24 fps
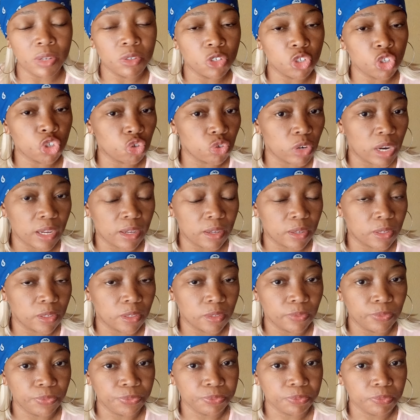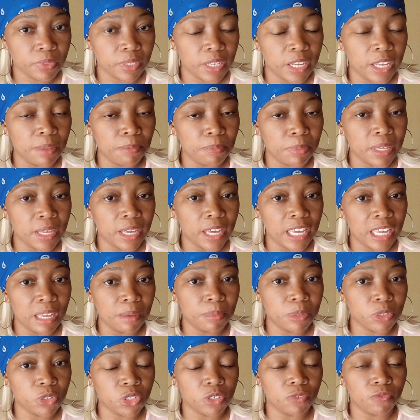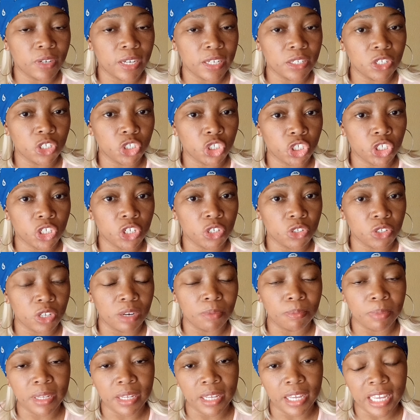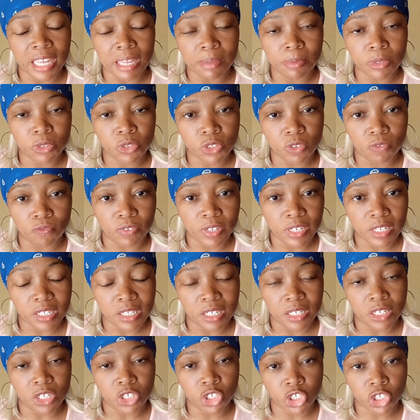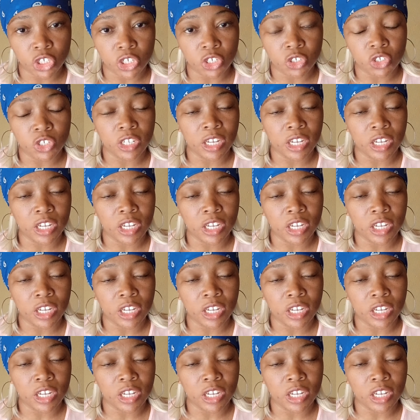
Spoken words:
struggle in being able to find a church and being able to fit in a church.